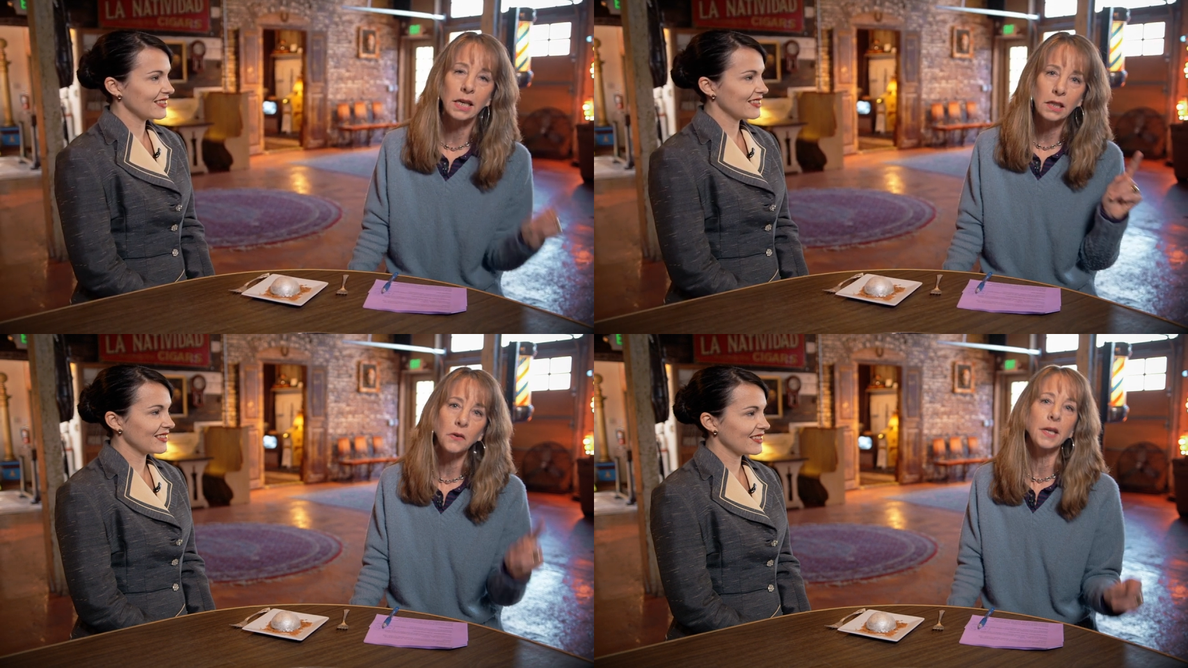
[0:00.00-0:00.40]

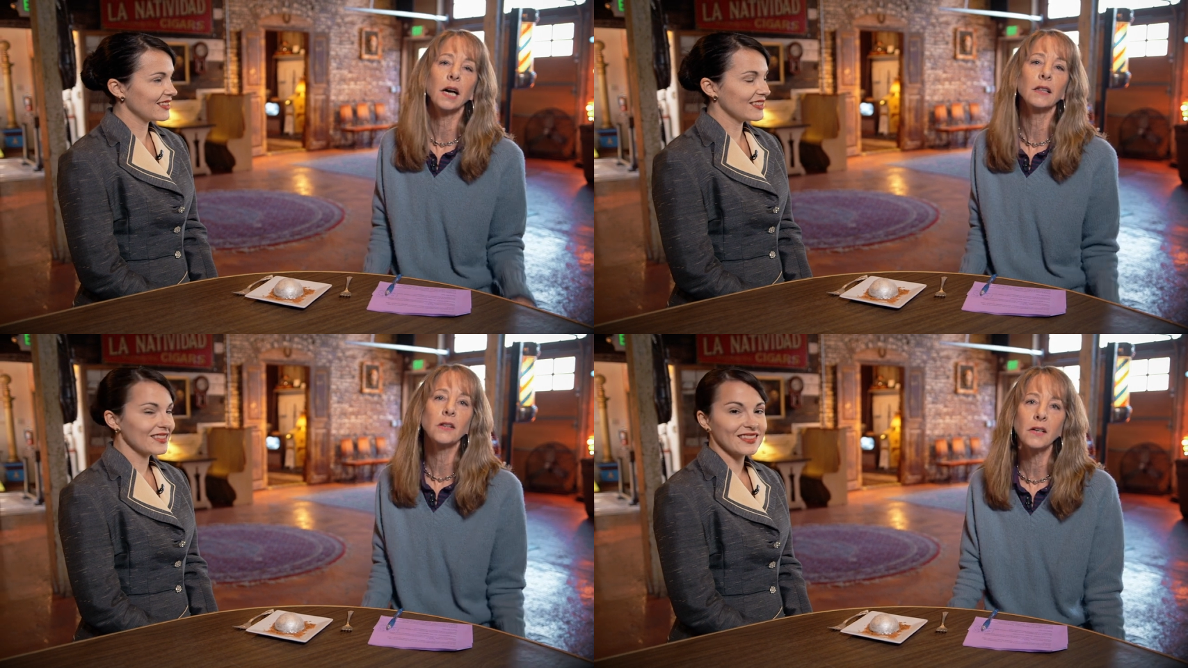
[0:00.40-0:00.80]

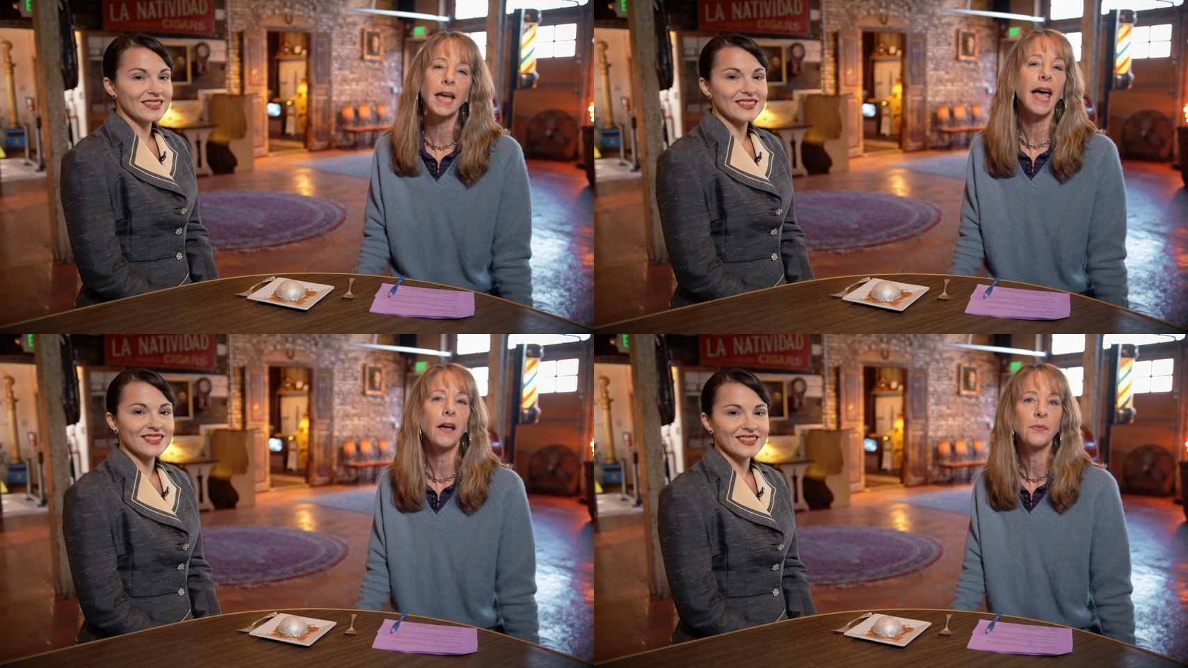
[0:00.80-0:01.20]
Speaker 1: including a
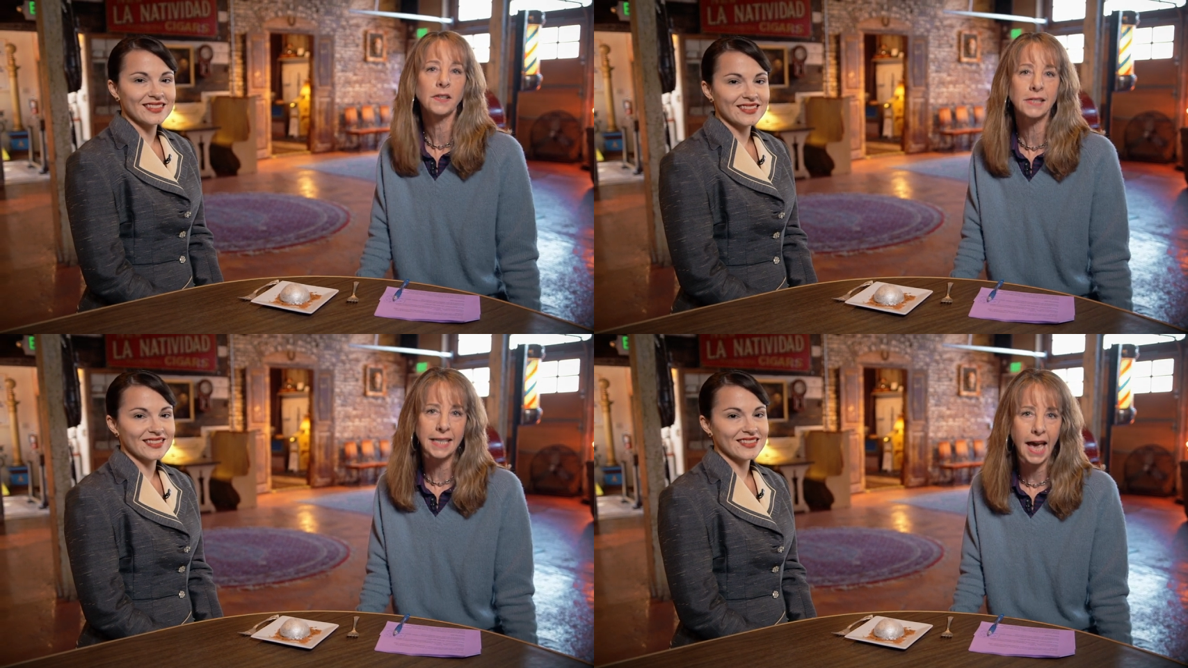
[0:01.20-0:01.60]
look at
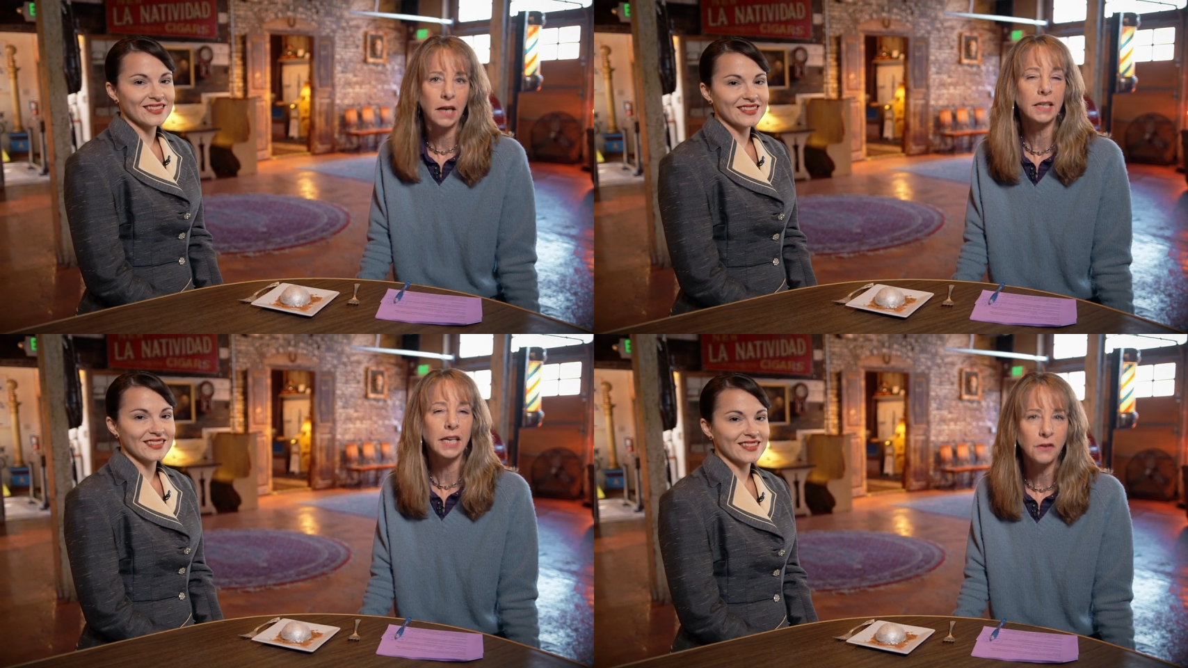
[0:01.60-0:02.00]
the
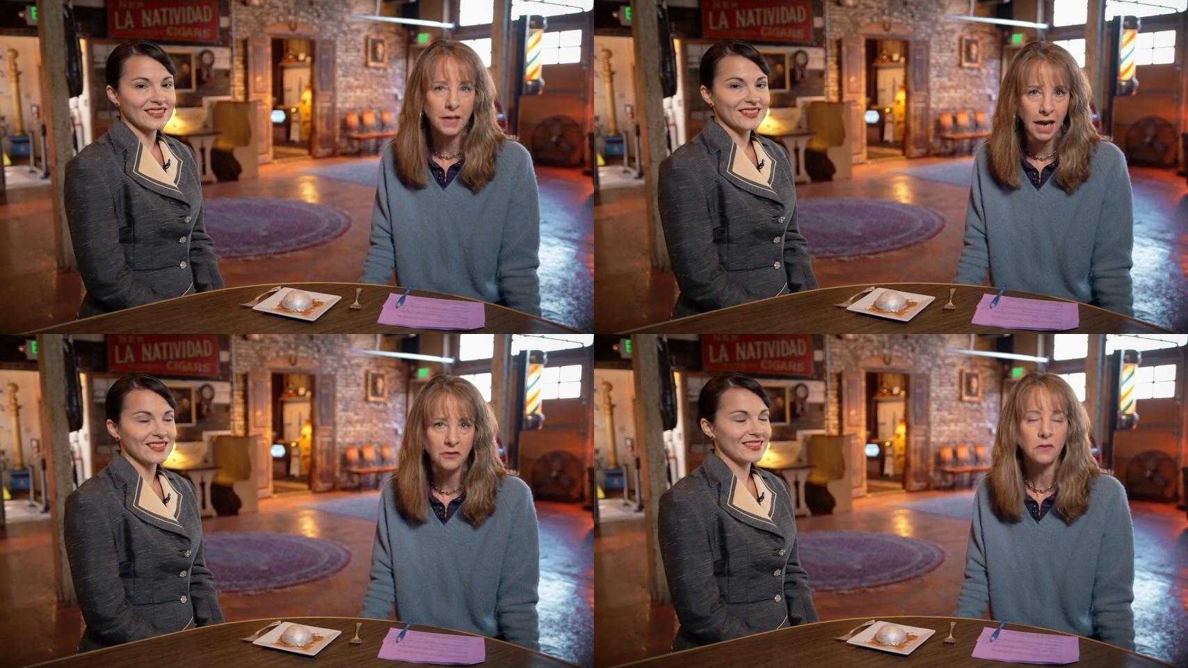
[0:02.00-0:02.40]
Seattle
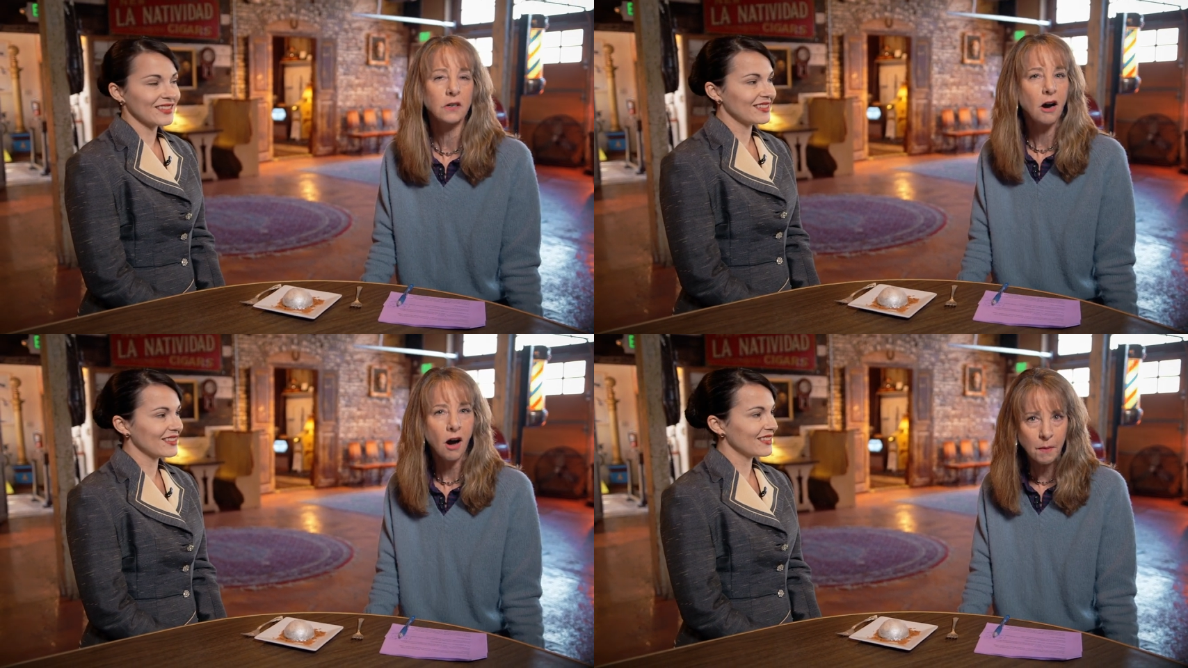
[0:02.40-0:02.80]

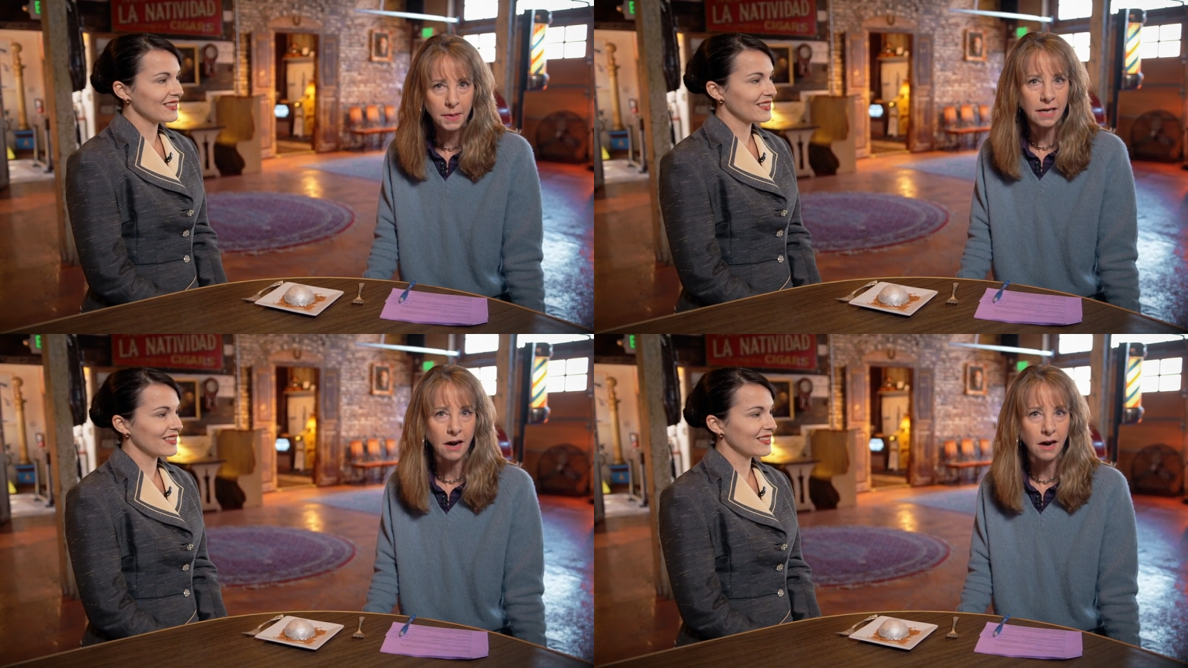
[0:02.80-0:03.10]
International Comedy